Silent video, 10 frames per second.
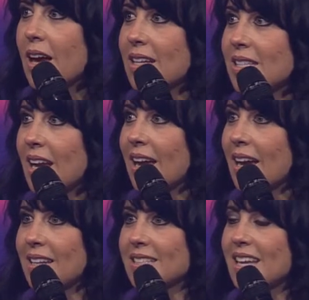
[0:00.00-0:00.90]
I said, I
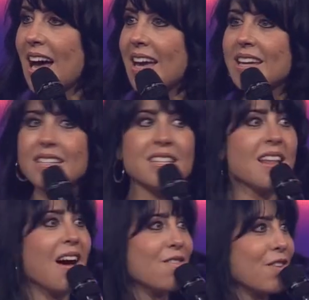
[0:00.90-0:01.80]
got to tie it to
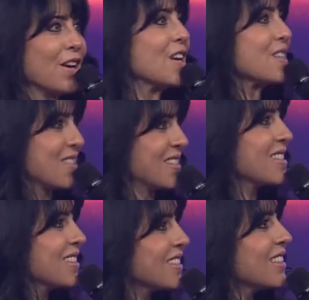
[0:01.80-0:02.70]
that verse.